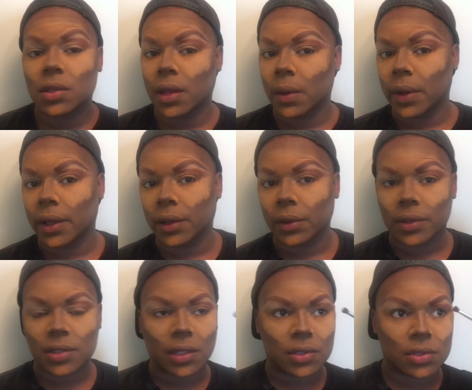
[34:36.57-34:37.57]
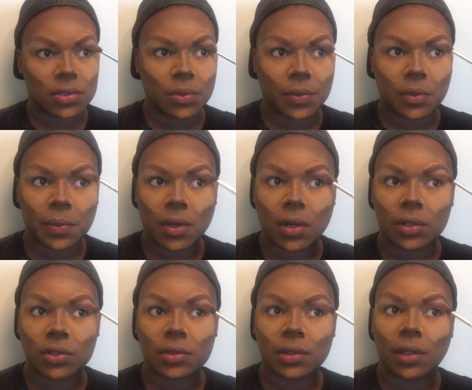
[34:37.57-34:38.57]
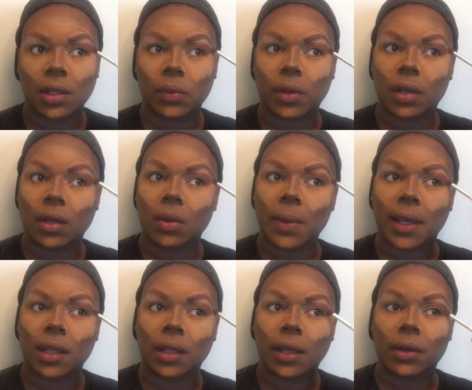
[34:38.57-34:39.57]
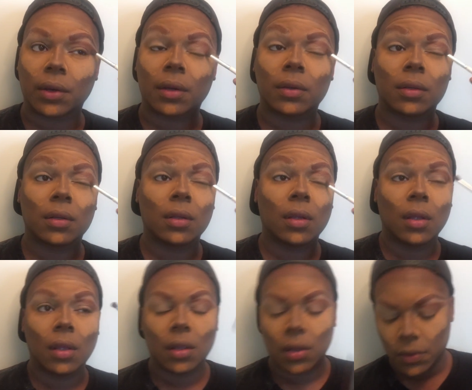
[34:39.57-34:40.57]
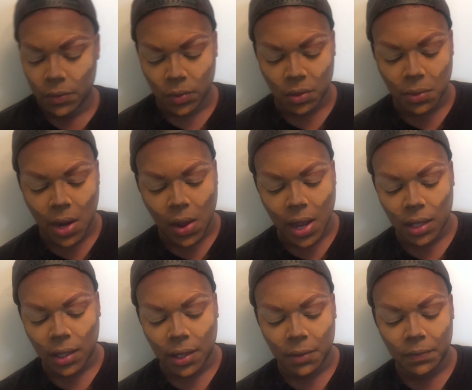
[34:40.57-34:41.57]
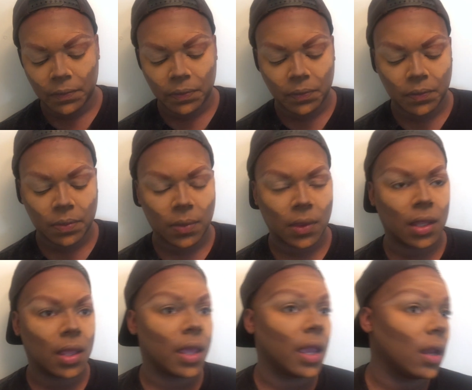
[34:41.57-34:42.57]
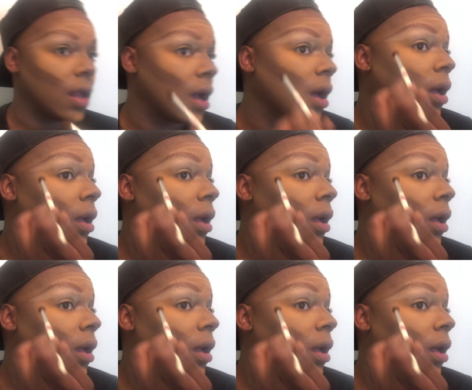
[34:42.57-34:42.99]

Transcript: So that way, it's not super duper harsh. And then we're going to go back in later with a brow highlight and